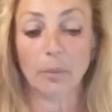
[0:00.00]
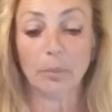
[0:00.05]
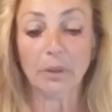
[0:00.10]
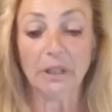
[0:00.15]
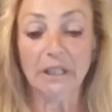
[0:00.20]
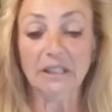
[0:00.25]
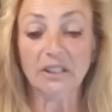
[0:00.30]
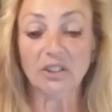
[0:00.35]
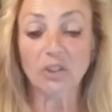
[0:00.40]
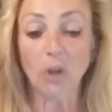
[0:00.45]

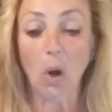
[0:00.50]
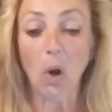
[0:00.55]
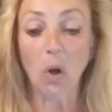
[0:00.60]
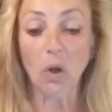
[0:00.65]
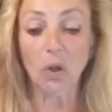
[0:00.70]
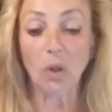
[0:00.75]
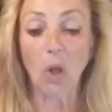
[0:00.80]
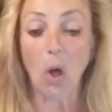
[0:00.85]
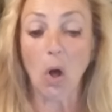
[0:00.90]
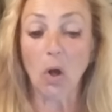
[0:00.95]
Please
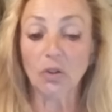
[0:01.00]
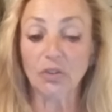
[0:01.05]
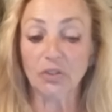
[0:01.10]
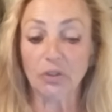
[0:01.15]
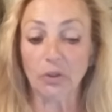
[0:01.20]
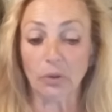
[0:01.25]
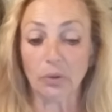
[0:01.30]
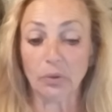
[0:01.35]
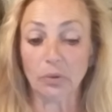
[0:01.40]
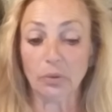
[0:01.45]
call
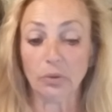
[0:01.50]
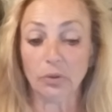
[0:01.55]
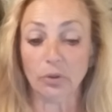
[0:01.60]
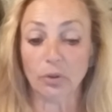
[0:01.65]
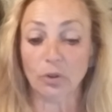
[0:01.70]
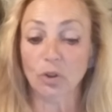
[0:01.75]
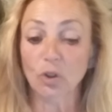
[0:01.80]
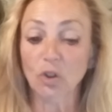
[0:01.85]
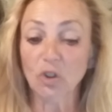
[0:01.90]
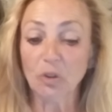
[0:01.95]
also
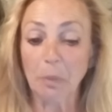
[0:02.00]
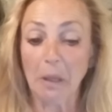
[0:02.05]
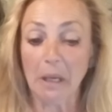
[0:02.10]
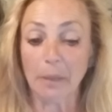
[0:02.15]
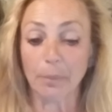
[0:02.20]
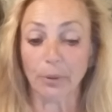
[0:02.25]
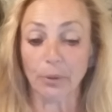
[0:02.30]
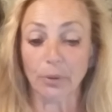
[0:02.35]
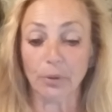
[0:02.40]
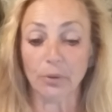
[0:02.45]
your
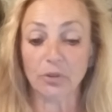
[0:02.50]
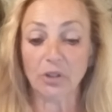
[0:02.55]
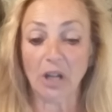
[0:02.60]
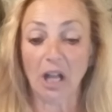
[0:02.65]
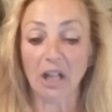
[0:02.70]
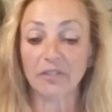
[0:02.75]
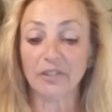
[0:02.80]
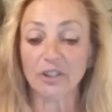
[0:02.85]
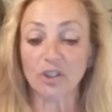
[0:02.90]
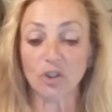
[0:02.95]
newspaper,
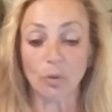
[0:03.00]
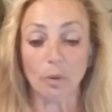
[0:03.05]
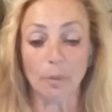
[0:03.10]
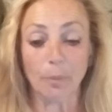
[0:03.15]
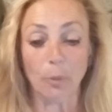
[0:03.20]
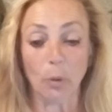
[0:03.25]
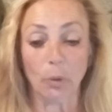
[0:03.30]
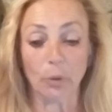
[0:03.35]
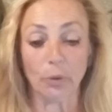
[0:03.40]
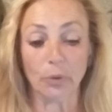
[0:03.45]
television
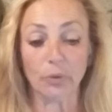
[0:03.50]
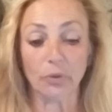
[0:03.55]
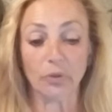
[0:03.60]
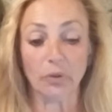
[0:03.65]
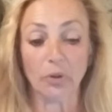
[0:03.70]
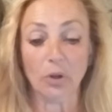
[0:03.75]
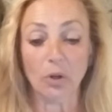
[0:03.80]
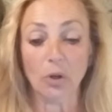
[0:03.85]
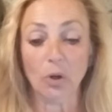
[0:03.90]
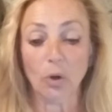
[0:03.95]
reporters,
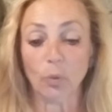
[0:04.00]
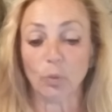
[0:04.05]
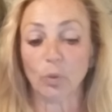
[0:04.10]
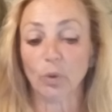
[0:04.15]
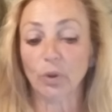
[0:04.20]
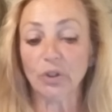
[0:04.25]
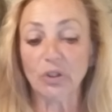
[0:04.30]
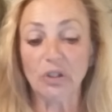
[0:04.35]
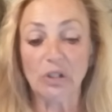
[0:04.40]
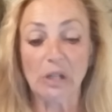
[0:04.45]

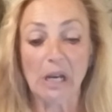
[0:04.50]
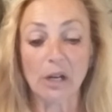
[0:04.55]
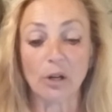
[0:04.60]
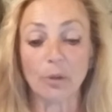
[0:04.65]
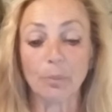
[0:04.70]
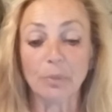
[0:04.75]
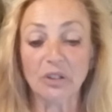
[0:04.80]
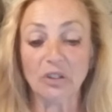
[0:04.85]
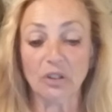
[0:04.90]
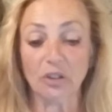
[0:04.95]
real estate
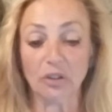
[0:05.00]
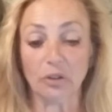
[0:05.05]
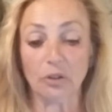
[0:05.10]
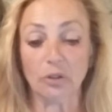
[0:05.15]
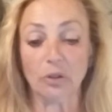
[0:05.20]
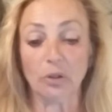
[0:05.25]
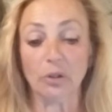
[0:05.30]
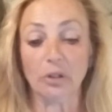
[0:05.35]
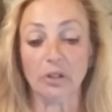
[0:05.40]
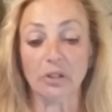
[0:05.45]
or business
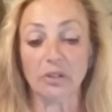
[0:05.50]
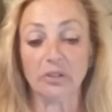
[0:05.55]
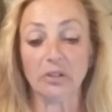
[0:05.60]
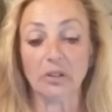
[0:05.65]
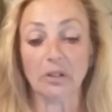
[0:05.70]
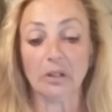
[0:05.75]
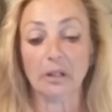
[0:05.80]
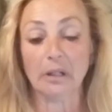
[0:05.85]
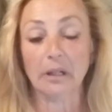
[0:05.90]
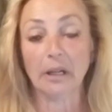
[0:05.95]
attorneys,
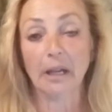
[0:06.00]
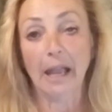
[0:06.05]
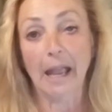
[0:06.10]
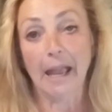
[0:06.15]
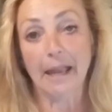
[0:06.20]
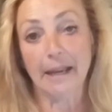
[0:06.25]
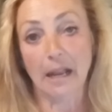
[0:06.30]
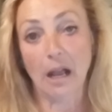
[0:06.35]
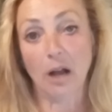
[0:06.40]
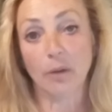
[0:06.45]

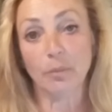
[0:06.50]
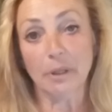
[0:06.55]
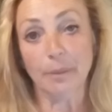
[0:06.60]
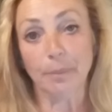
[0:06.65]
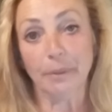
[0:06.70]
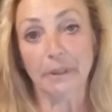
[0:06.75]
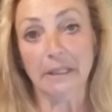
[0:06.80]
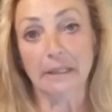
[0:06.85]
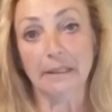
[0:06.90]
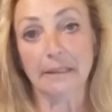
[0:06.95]
and help
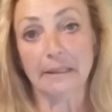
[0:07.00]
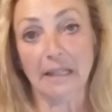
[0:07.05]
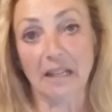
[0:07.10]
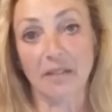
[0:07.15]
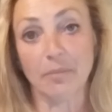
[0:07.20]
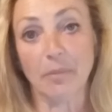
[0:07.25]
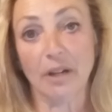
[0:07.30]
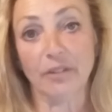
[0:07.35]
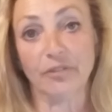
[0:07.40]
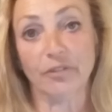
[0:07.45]
me please
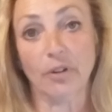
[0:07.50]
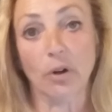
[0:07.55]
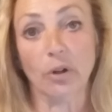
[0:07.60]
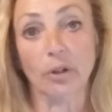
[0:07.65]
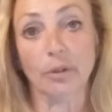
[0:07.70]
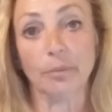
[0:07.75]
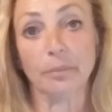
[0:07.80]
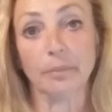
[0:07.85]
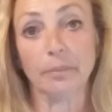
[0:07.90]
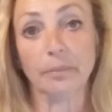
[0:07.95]
save my
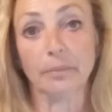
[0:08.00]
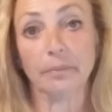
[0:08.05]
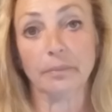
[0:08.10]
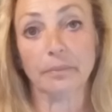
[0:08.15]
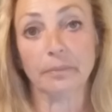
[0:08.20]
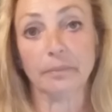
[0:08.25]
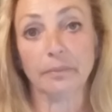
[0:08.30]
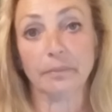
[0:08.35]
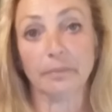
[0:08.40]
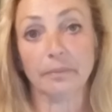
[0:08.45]
farm.
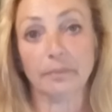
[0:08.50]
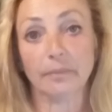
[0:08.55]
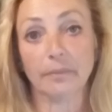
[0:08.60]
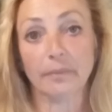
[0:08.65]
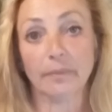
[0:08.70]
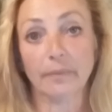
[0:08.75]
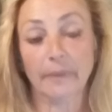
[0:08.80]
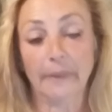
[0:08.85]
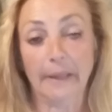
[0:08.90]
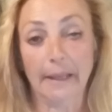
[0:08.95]

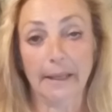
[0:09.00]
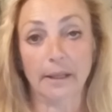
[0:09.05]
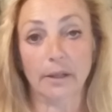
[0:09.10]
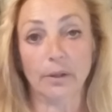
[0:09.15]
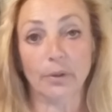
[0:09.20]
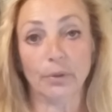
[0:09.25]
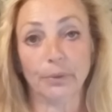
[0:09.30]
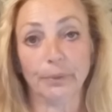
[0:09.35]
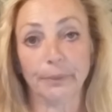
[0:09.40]
Thank you.